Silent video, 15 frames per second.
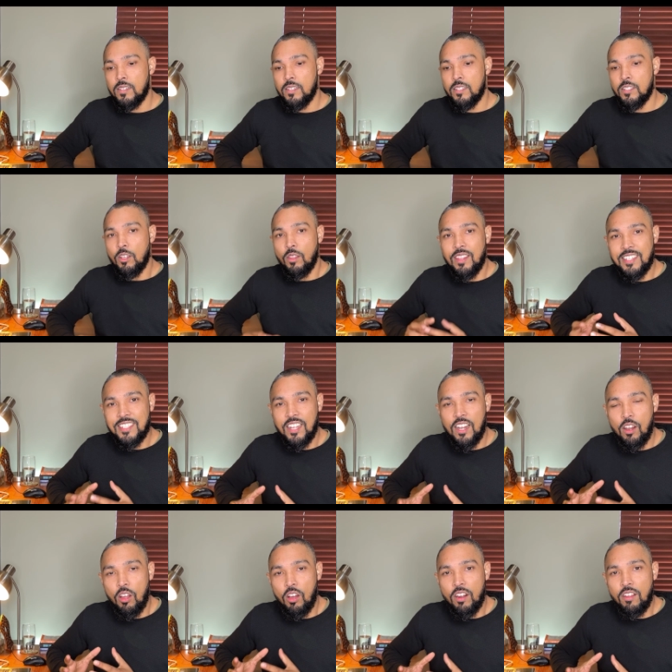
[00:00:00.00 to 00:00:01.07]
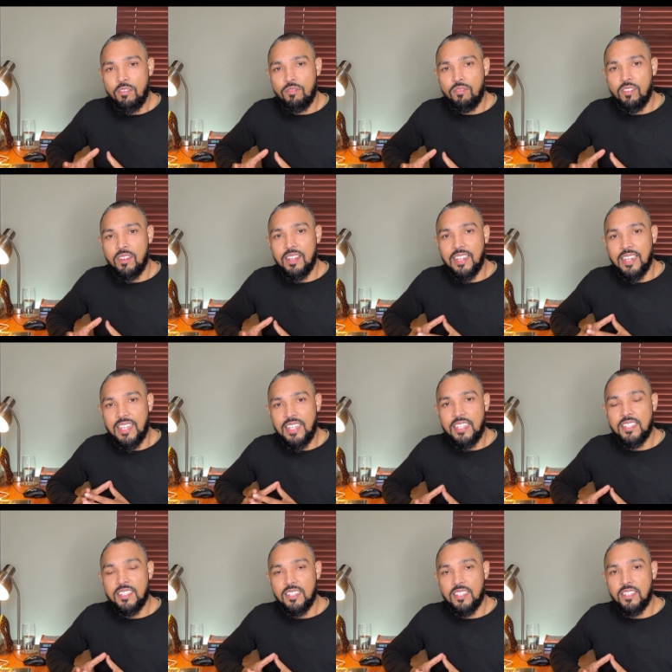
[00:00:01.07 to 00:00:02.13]
So there's a lot of
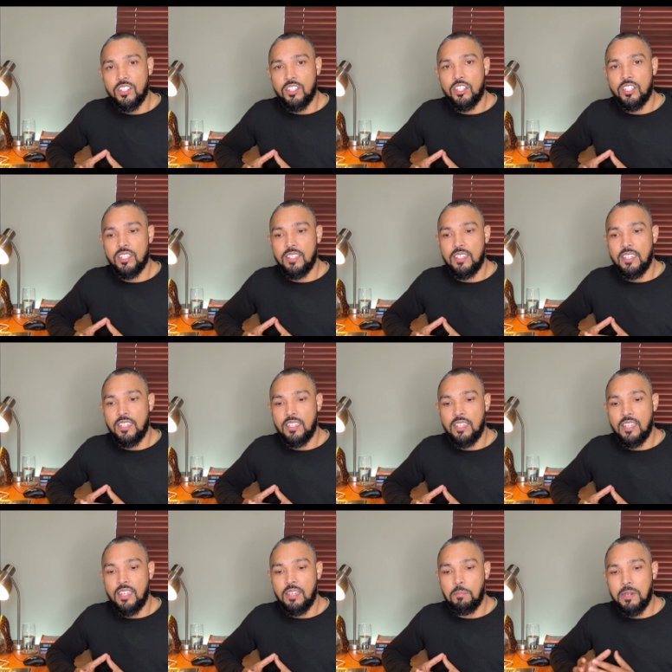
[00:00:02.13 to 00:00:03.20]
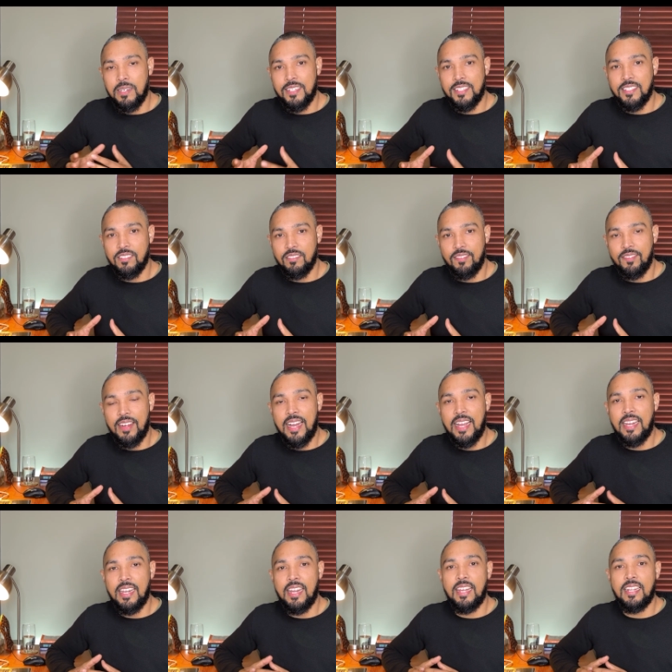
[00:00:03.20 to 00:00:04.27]
research in the personal
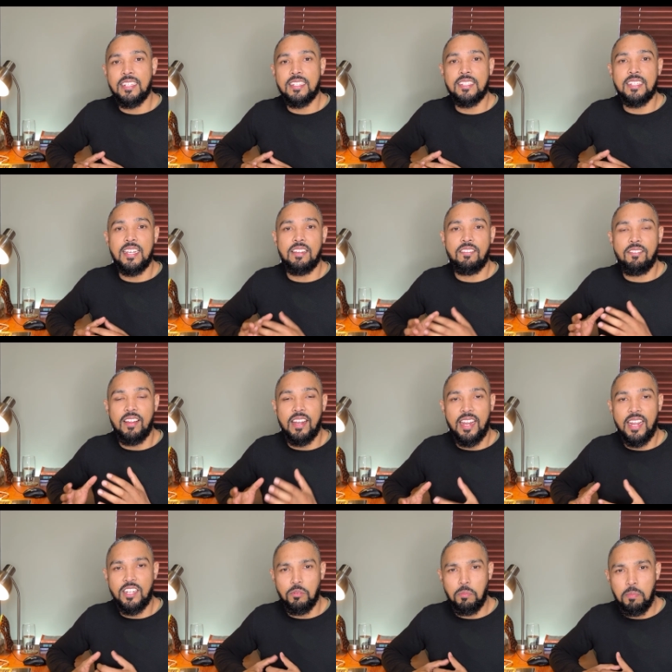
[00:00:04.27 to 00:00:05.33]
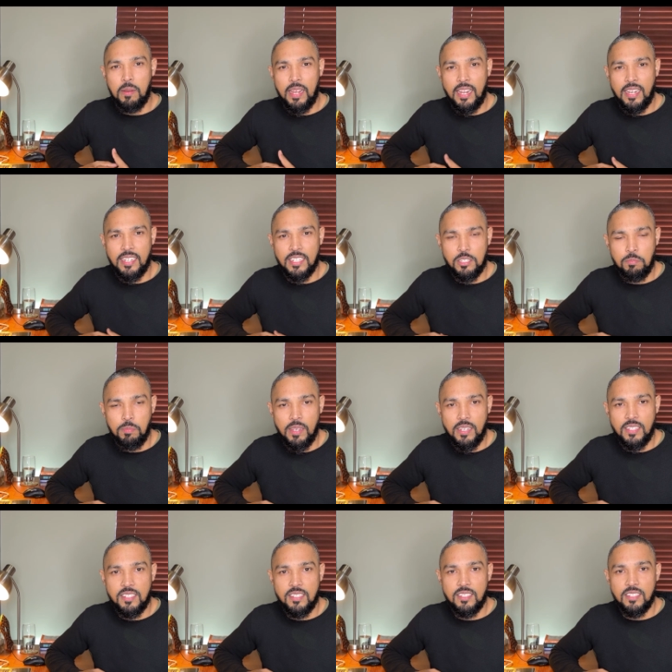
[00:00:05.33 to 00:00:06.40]
finance and financial planning
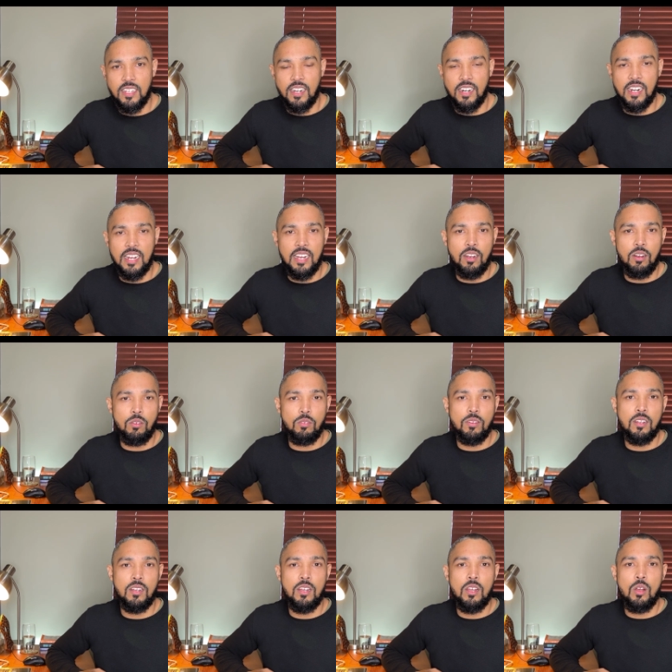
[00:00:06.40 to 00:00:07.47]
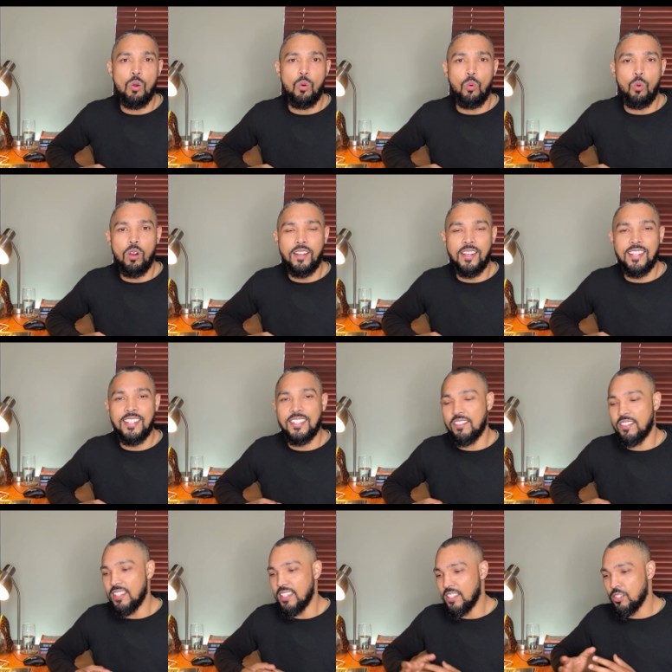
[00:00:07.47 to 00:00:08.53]
space around what is
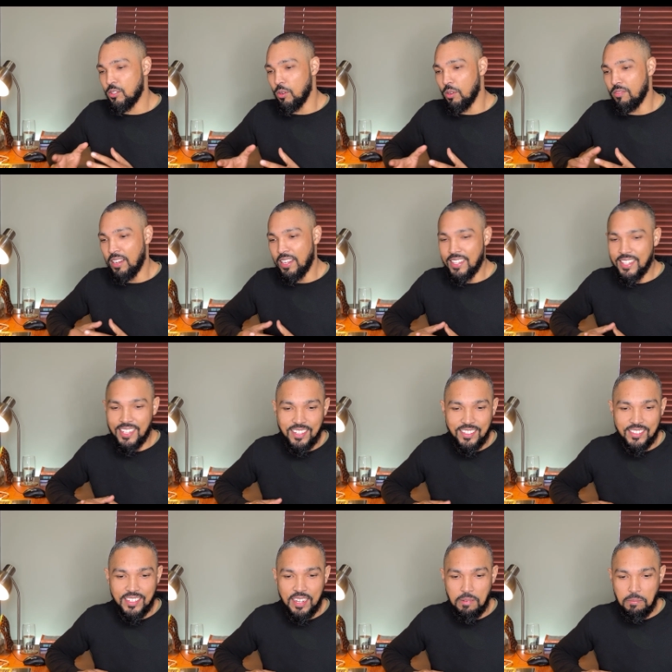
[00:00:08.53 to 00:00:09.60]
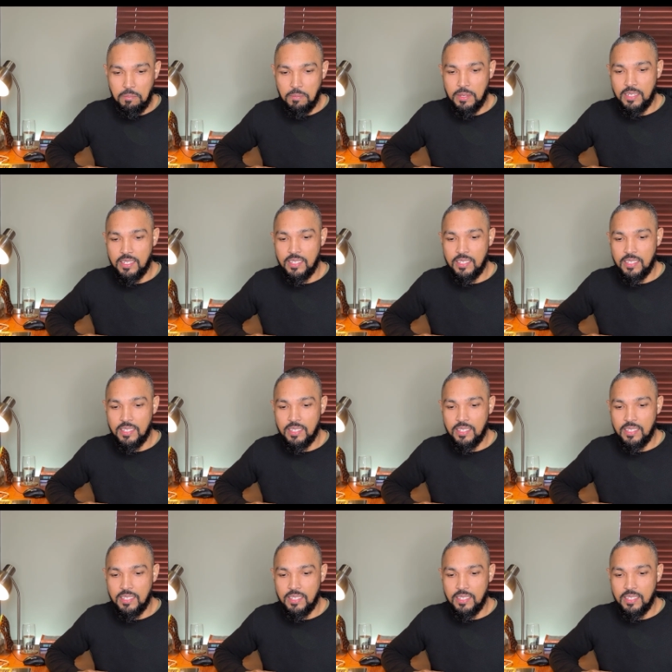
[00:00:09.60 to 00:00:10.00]
the sort of ideal number